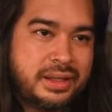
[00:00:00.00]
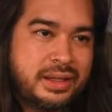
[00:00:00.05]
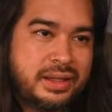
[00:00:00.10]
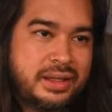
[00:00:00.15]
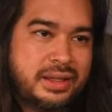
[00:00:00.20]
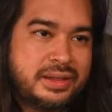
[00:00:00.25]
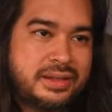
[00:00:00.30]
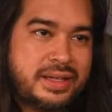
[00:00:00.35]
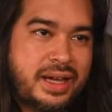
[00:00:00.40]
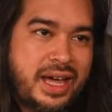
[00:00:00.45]

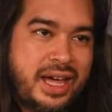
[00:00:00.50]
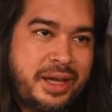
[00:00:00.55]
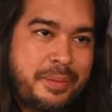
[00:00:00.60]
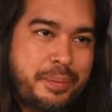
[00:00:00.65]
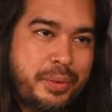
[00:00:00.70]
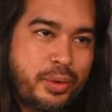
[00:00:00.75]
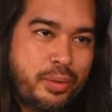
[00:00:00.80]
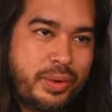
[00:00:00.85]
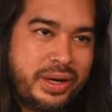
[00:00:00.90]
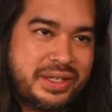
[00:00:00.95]
Type
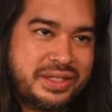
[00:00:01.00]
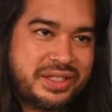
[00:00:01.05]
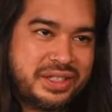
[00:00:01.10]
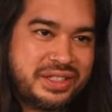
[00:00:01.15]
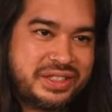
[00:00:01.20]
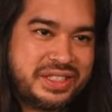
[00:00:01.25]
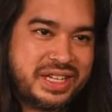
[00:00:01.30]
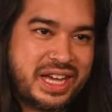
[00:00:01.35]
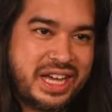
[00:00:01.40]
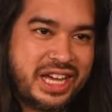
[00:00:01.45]
racer
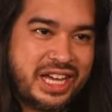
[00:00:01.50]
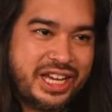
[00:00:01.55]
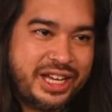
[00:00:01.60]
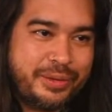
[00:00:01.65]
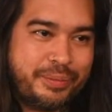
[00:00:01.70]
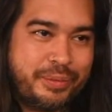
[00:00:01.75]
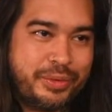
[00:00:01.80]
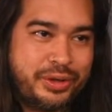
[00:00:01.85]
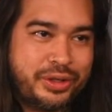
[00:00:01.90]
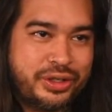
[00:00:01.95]

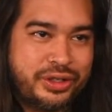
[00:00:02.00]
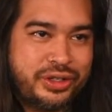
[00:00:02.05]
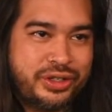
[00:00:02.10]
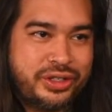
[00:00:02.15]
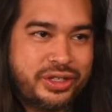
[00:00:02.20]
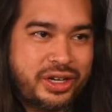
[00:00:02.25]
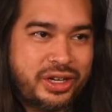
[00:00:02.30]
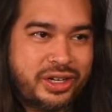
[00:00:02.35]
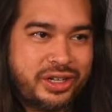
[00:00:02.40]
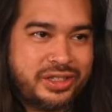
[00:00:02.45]
time. Good
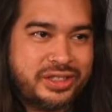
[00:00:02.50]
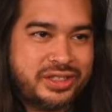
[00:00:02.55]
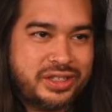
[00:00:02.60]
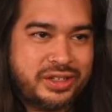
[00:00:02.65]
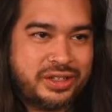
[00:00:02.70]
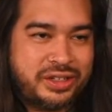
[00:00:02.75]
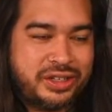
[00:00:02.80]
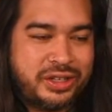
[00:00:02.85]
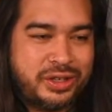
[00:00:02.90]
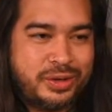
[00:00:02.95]
odds on
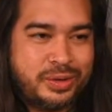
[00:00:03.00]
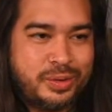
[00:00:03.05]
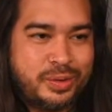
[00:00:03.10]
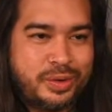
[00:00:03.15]
Q.